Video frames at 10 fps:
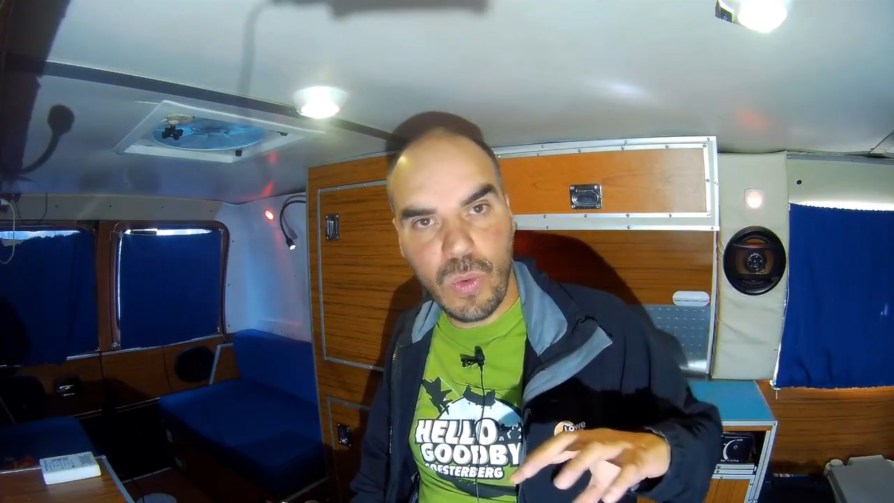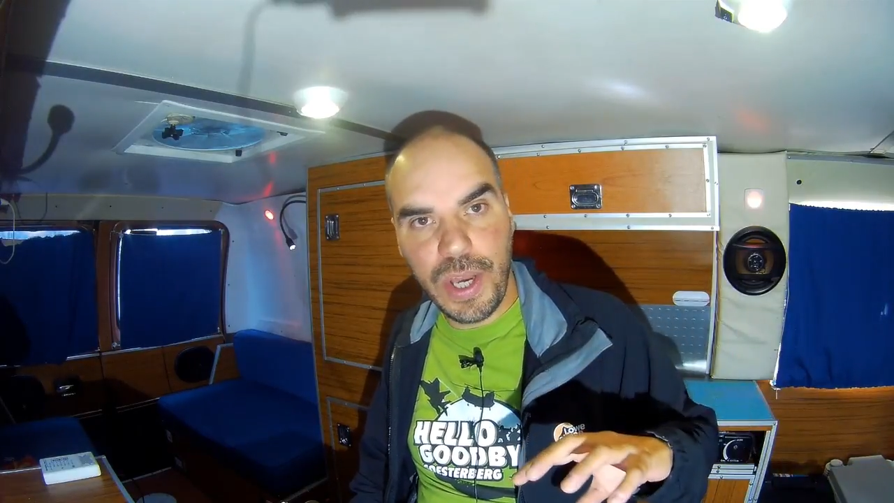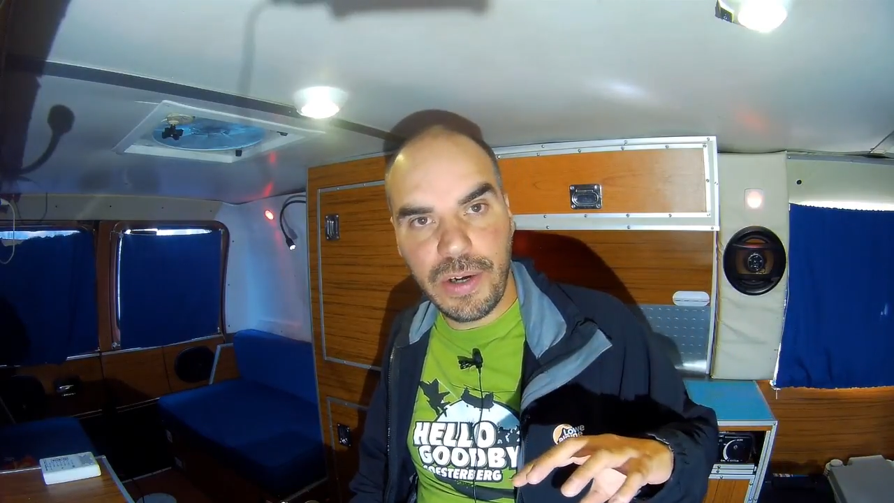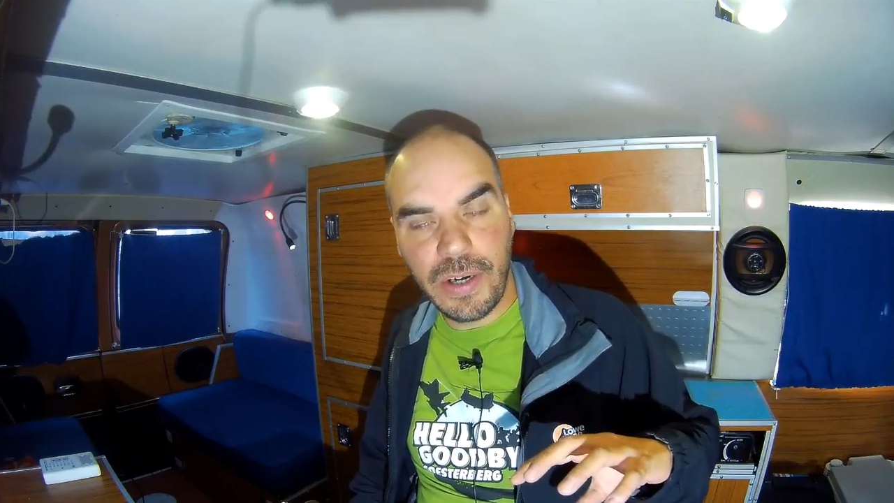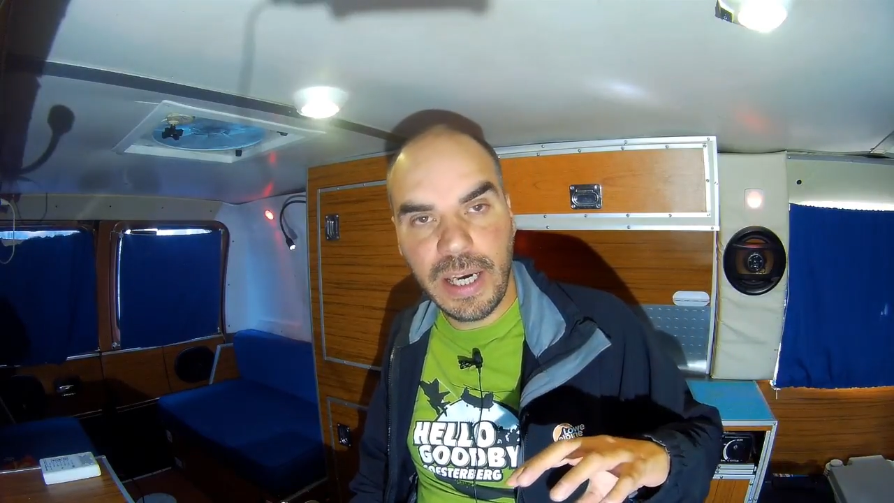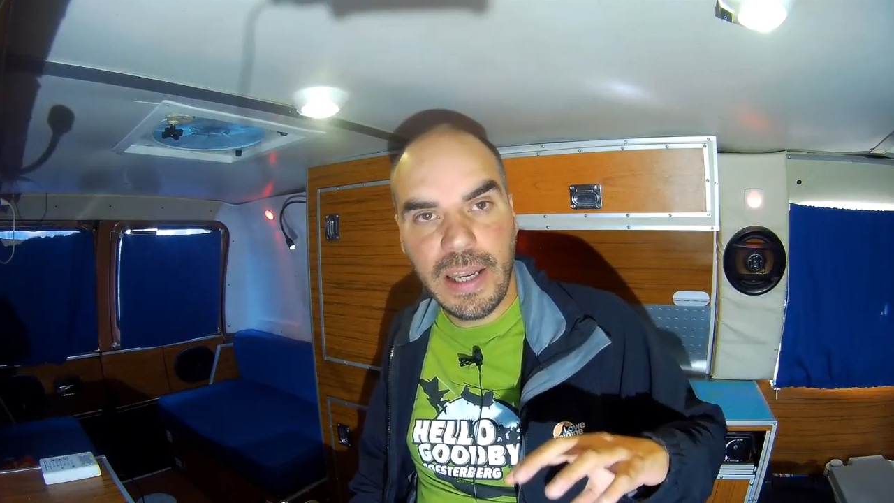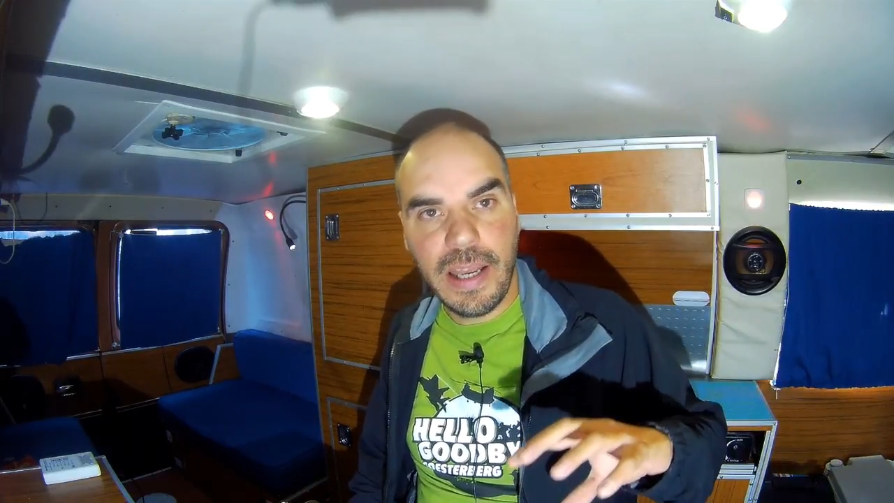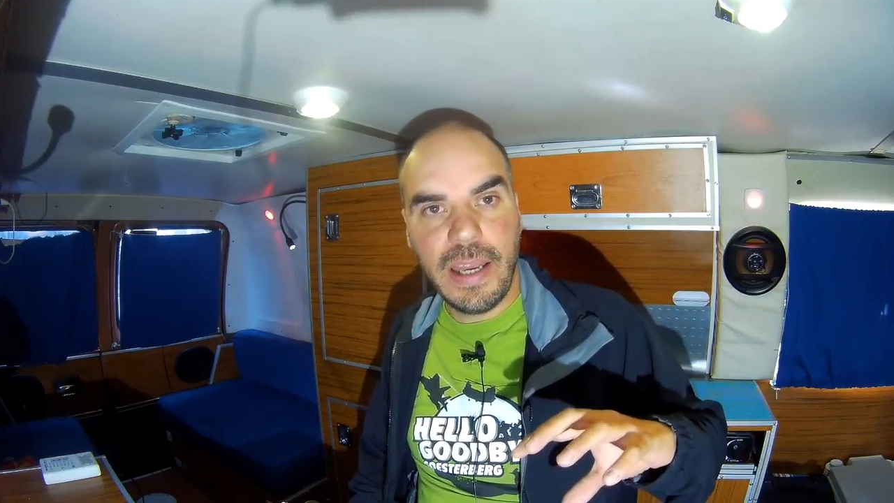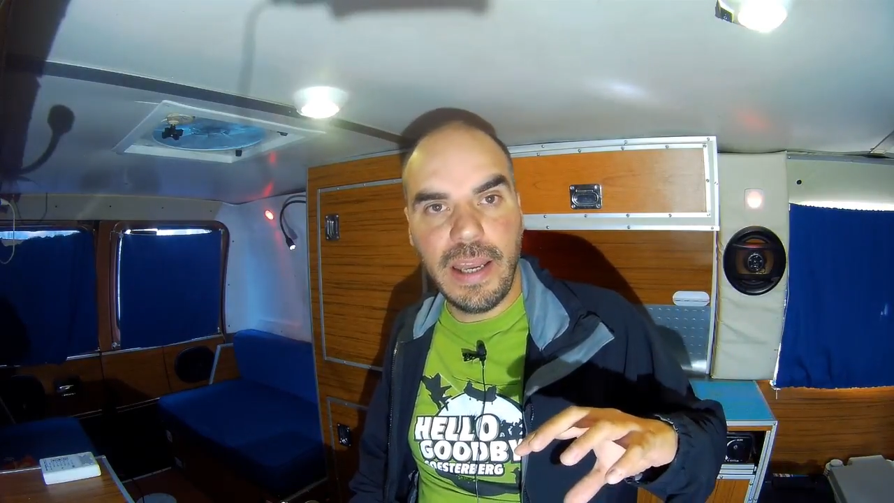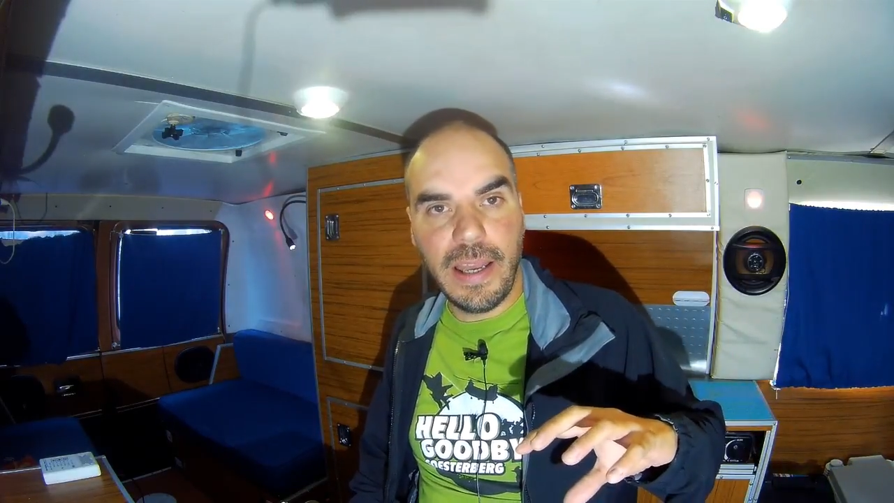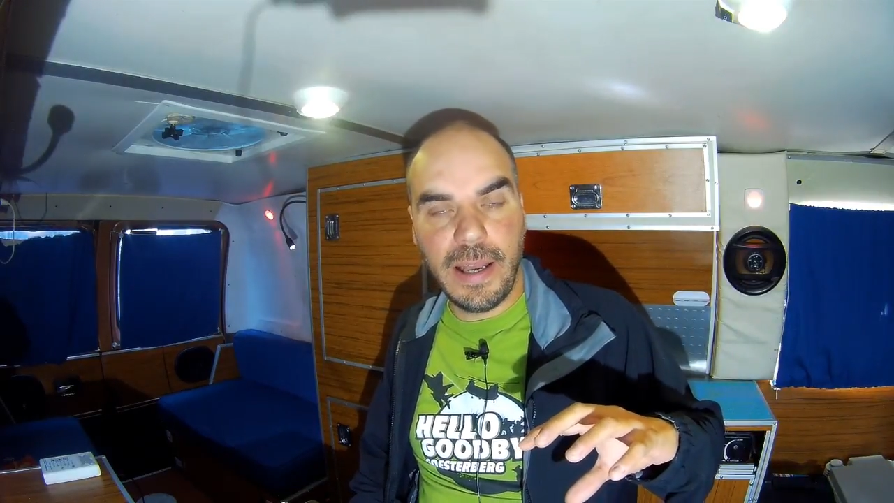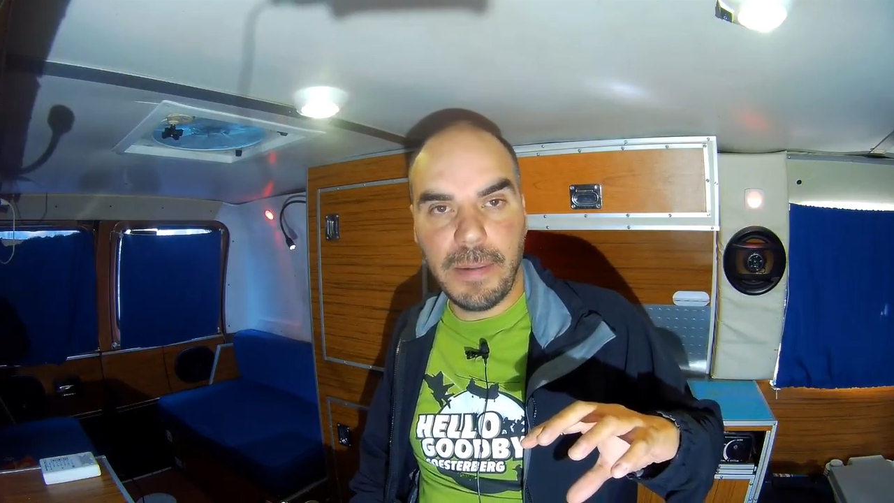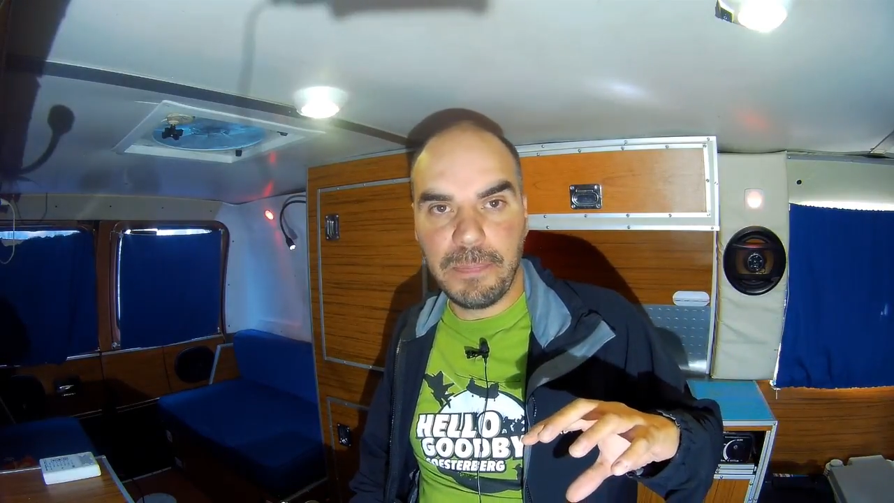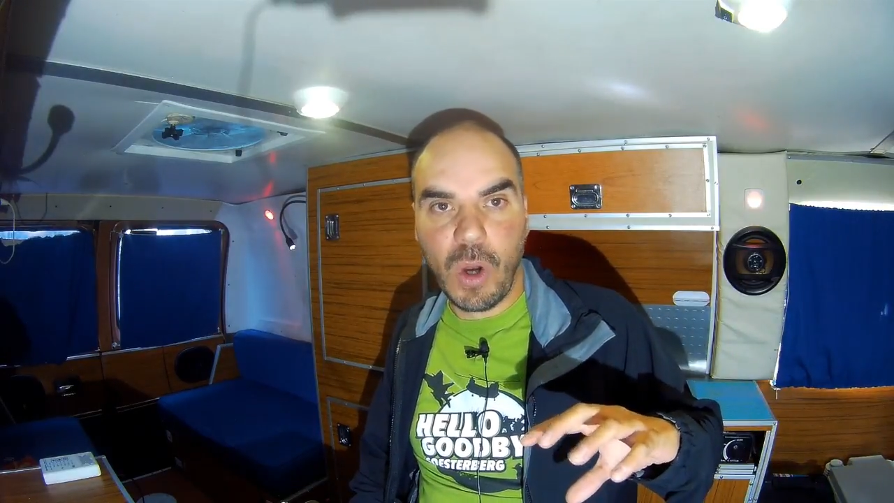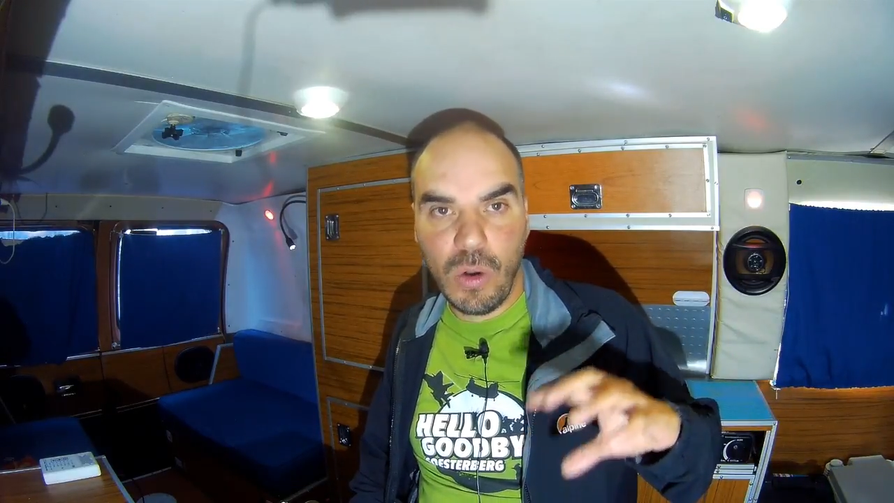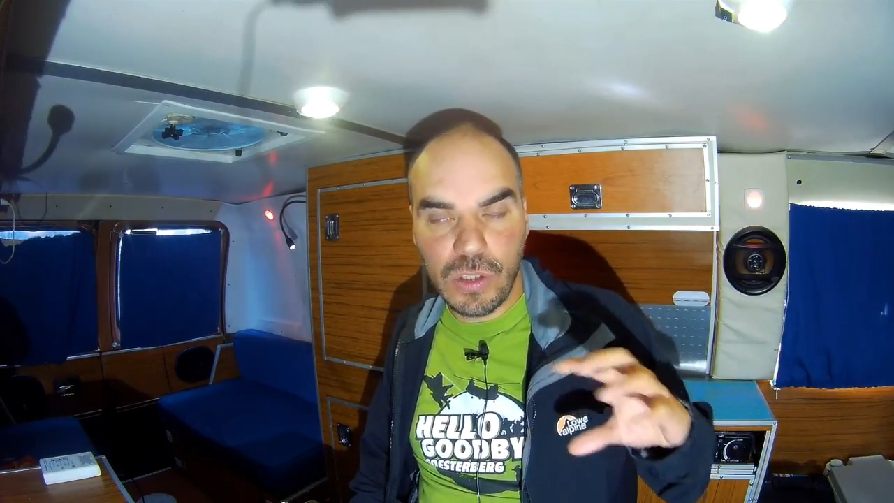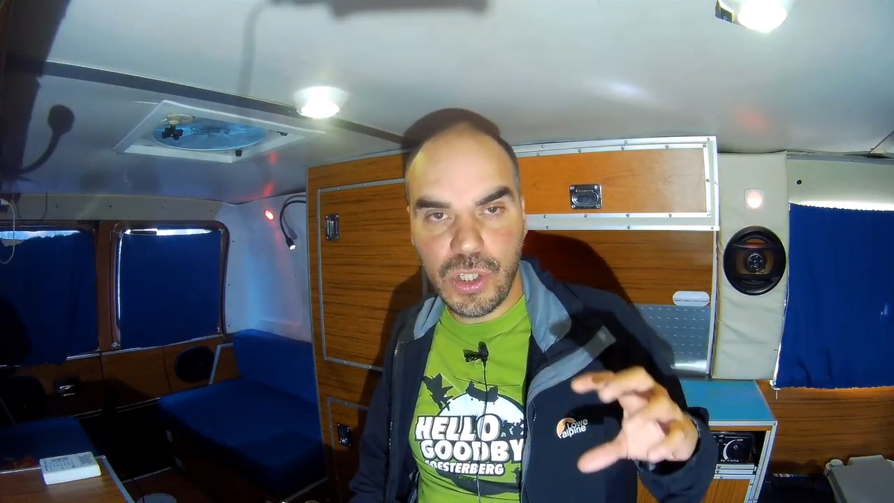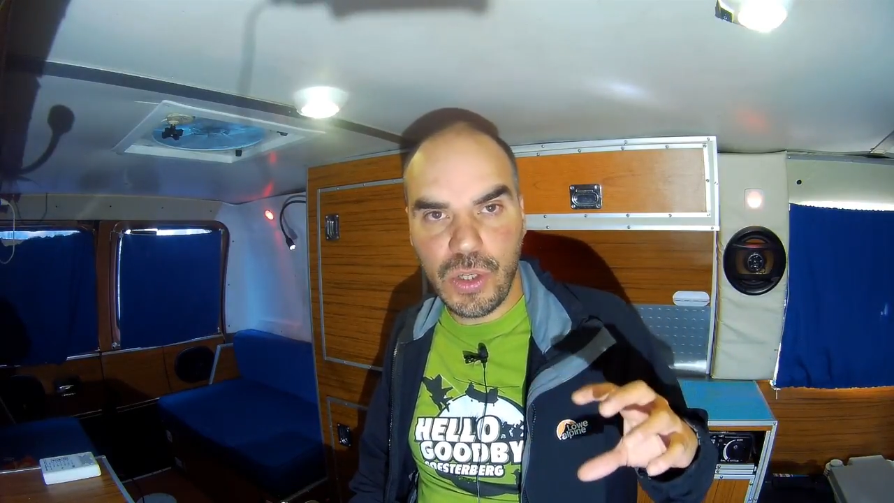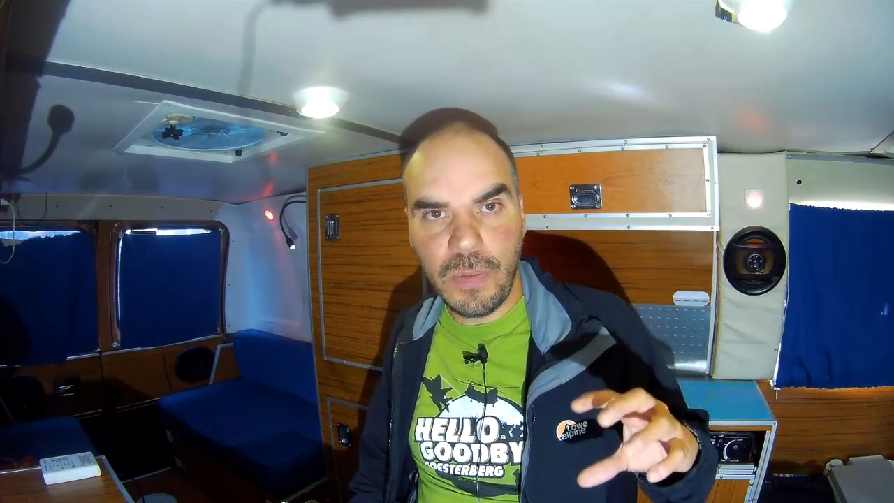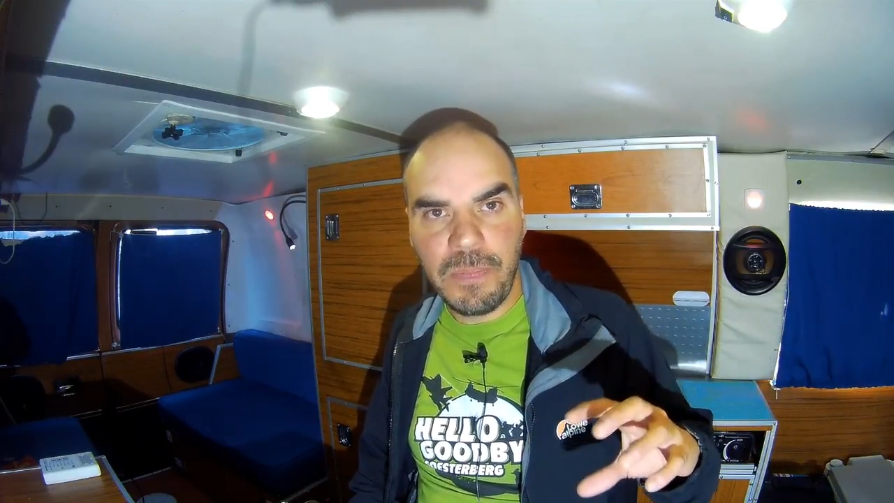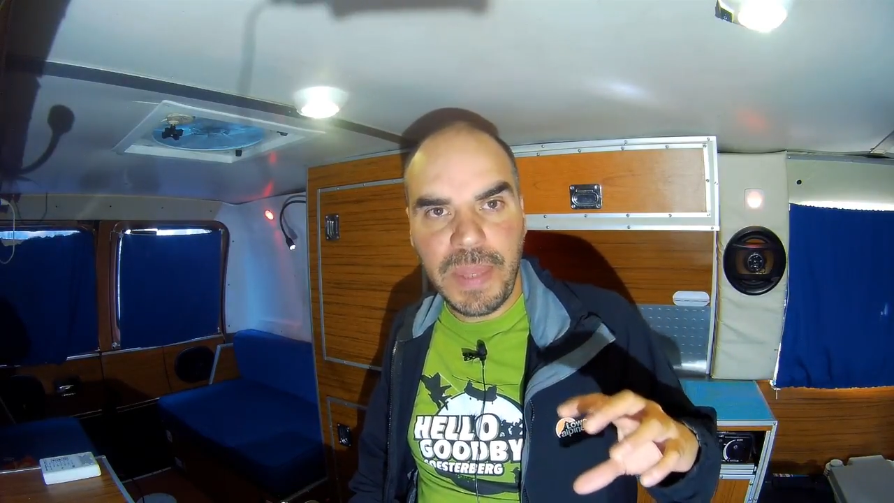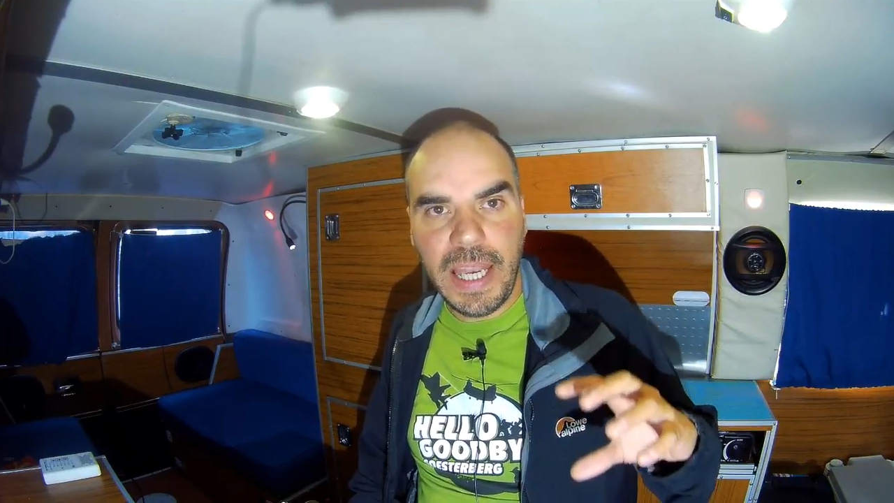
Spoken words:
weather also.